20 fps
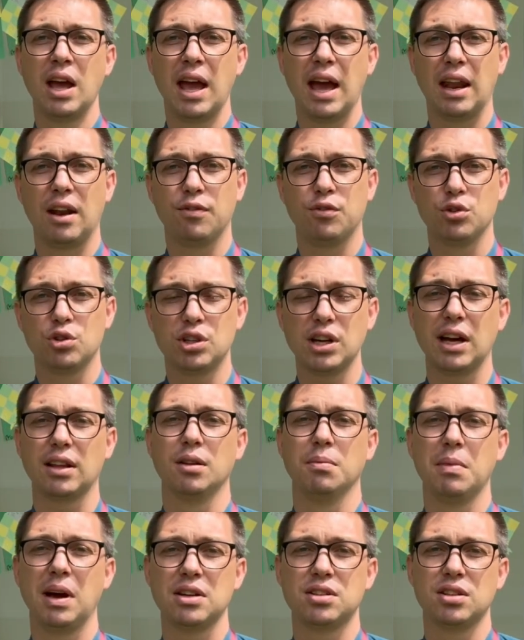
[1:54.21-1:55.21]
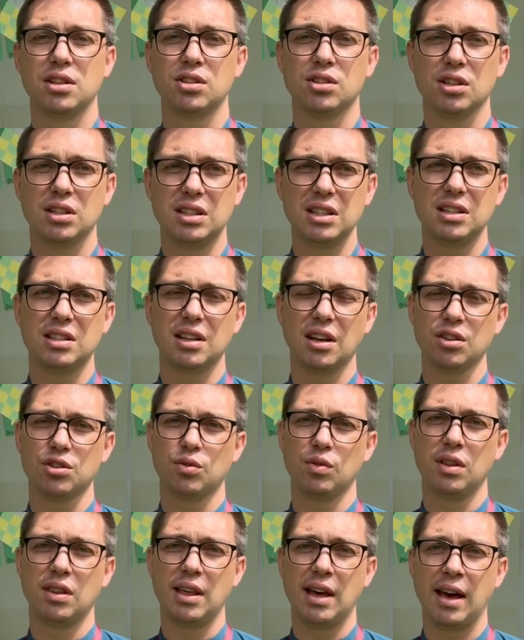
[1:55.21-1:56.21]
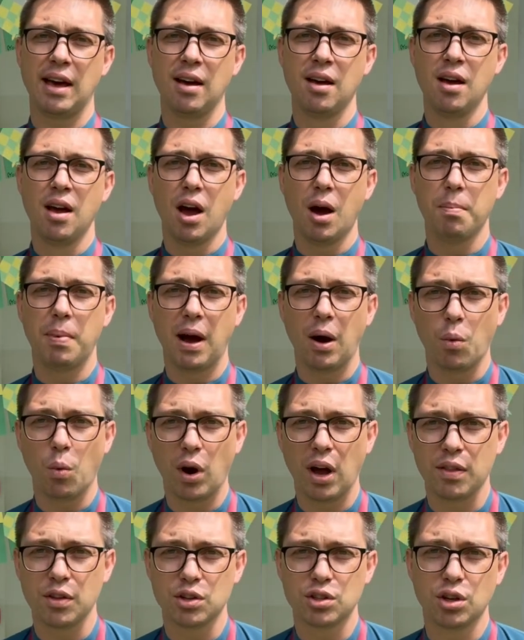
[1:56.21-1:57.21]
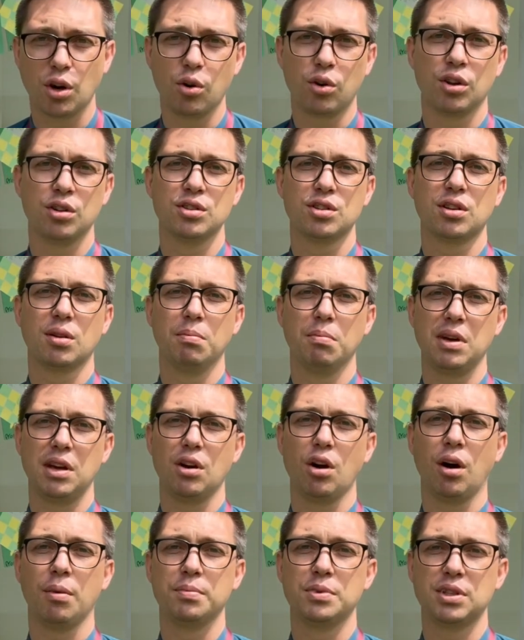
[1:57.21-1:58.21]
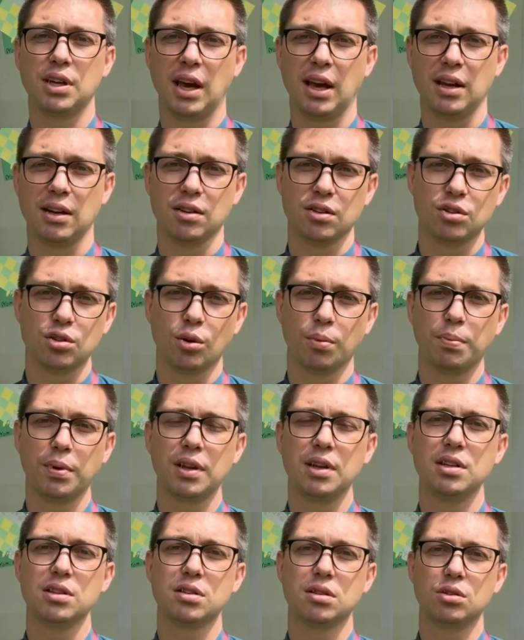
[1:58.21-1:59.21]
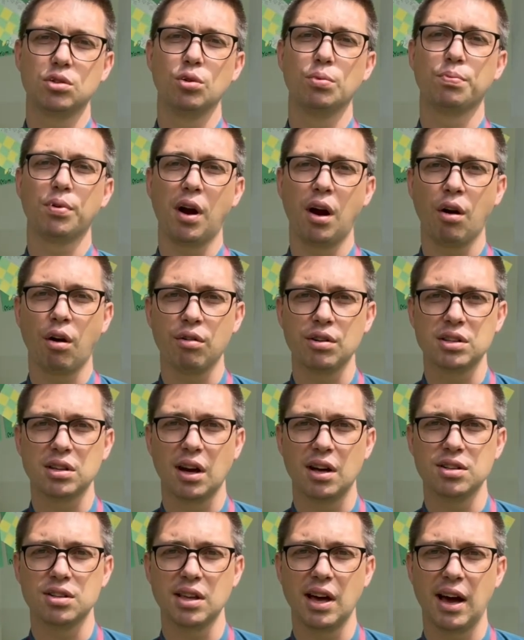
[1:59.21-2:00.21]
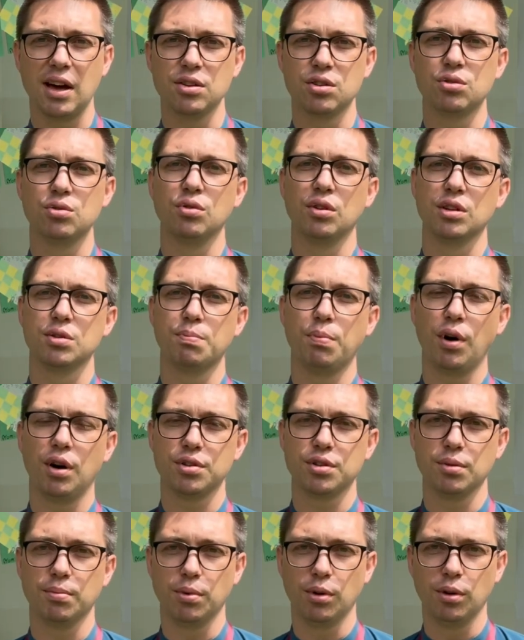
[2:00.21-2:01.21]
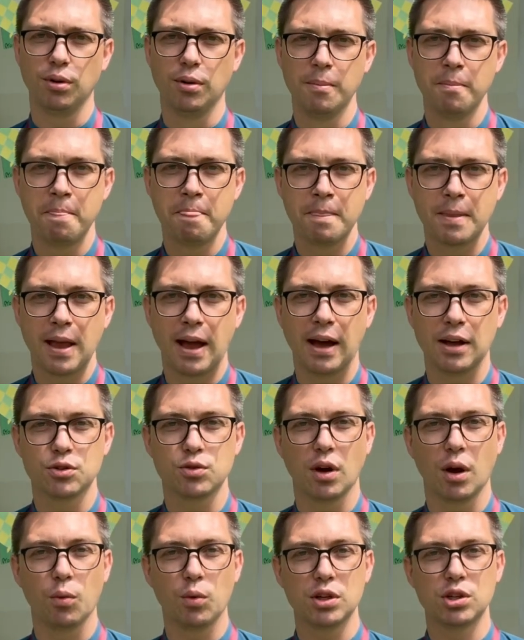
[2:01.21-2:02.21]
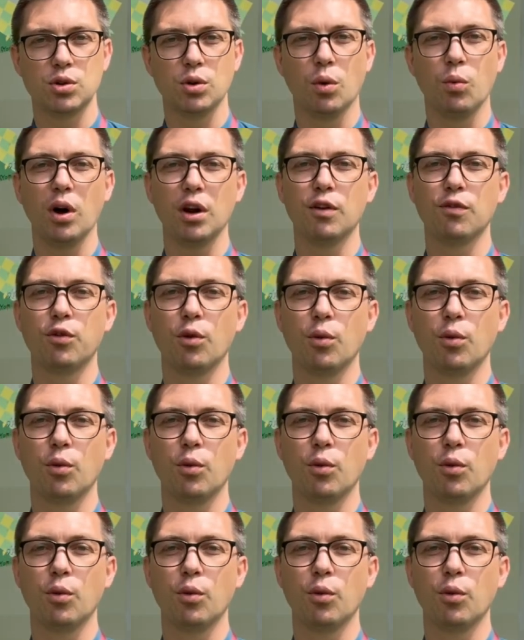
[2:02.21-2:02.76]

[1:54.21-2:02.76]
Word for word: And if you check the message, the details are in there about where the tokens can be obtained. So please do prioritize that as soon as possible. Uh, so I wish you a wonderful